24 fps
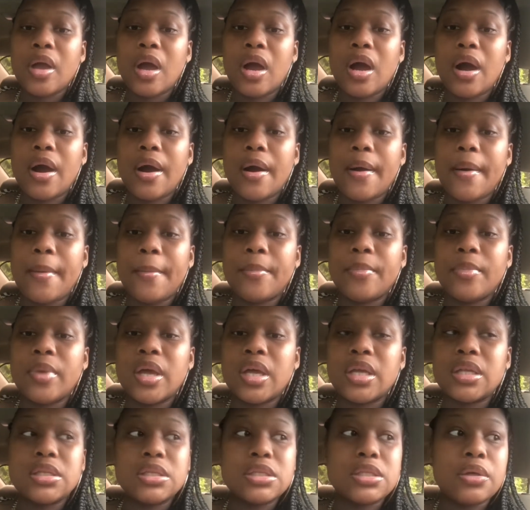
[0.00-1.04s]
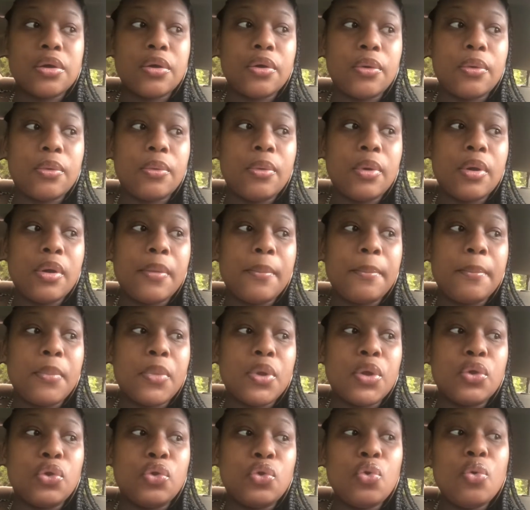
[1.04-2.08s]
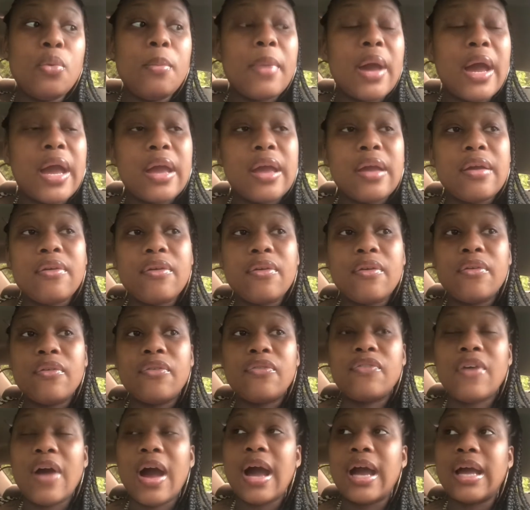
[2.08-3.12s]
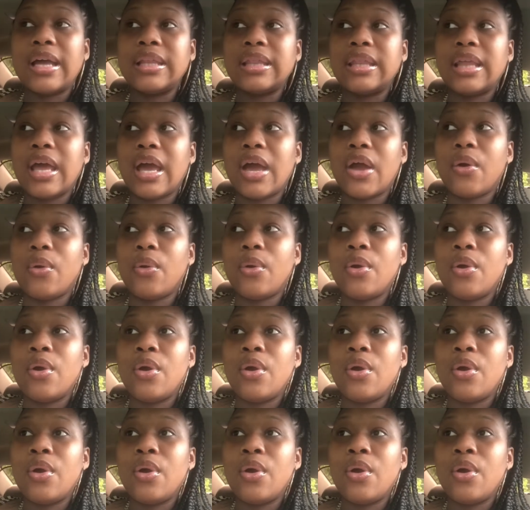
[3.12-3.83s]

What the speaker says: And so you might find that